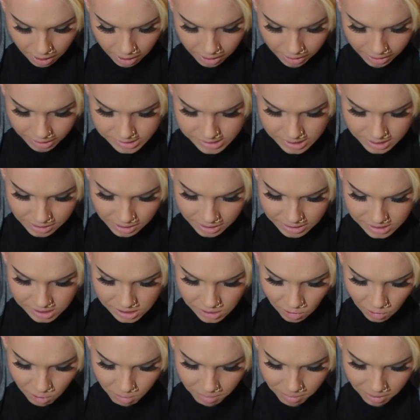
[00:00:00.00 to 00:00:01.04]
And I guess I'd like to
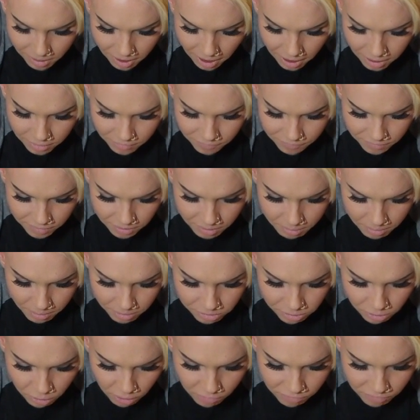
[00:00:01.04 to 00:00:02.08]
know about how you feel about
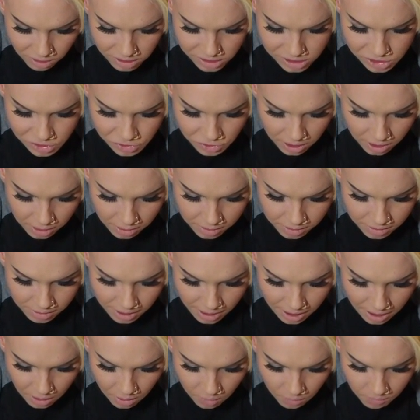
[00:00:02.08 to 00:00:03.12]
your overall strength
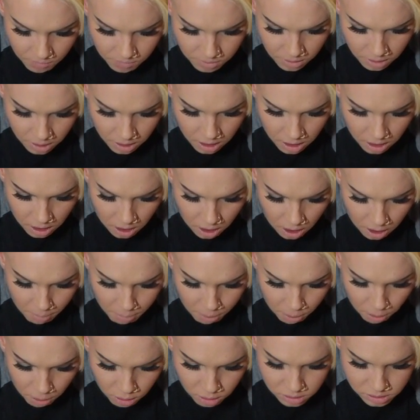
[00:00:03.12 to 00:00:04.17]
now
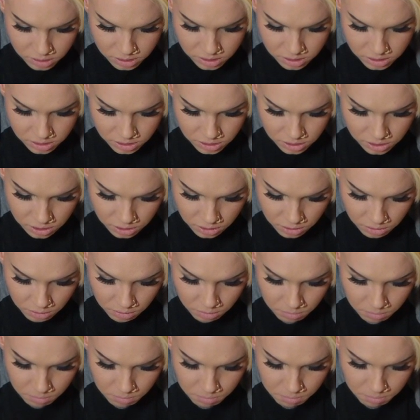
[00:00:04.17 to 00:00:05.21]
opposed
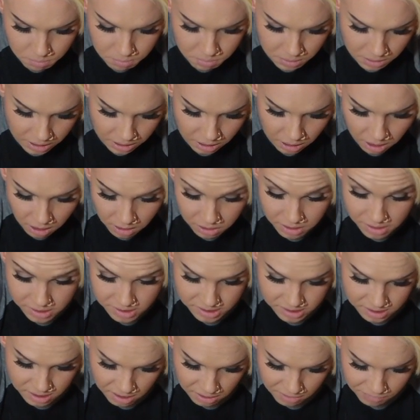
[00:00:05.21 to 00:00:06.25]
to being on this
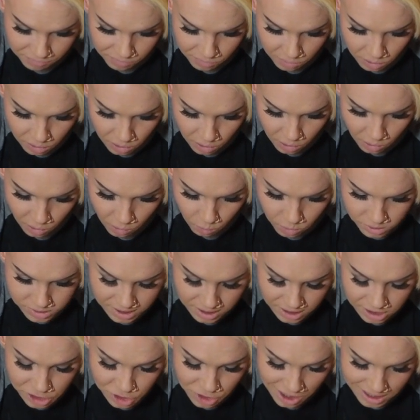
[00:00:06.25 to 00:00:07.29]
stuff. Was it
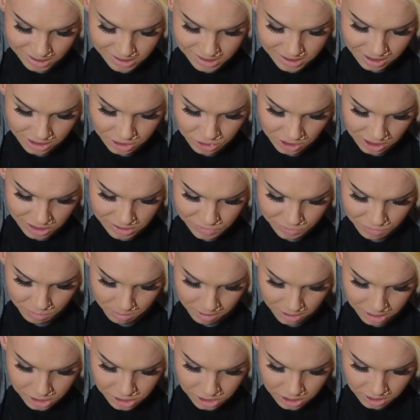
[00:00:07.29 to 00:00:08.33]
a drastic
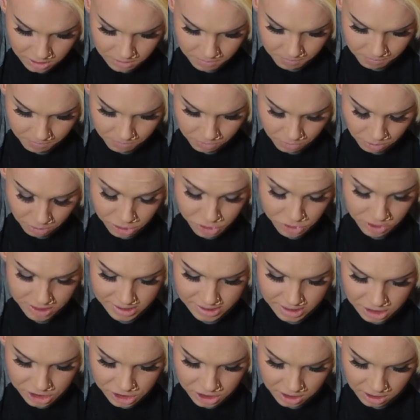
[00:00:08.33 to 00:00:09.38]
transformation or
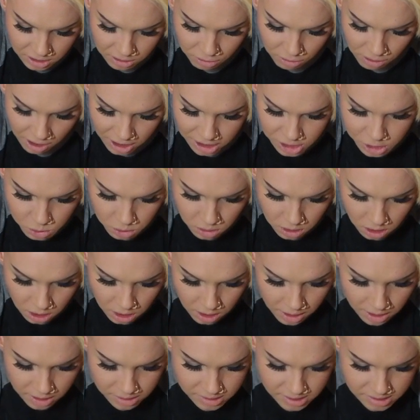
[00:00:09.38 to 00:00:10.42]
transition, gradual?
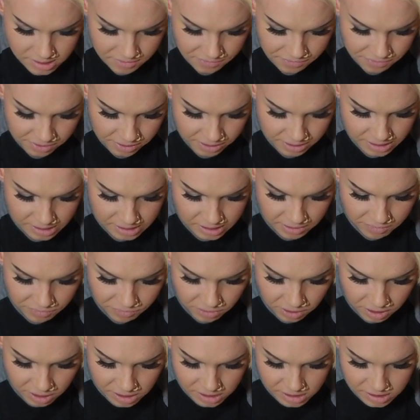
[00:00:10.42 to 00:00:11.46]
Does it feel any
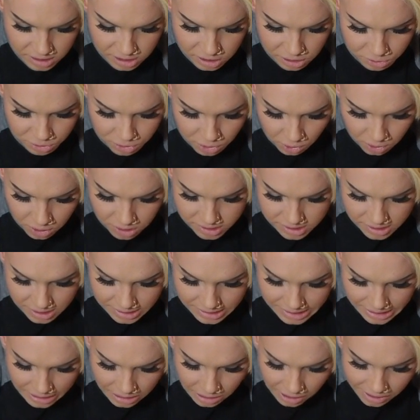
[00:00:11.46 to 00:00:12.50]
different? Did you notice a
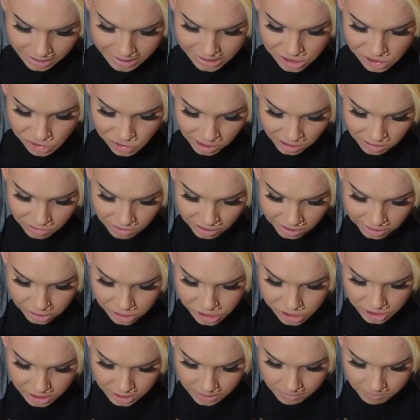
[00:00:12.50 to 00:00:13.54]
decline in strength or
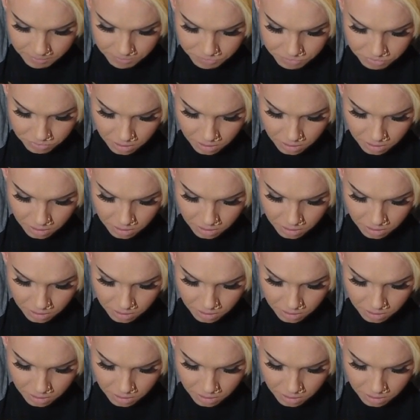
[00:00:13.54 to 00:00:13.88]
energy?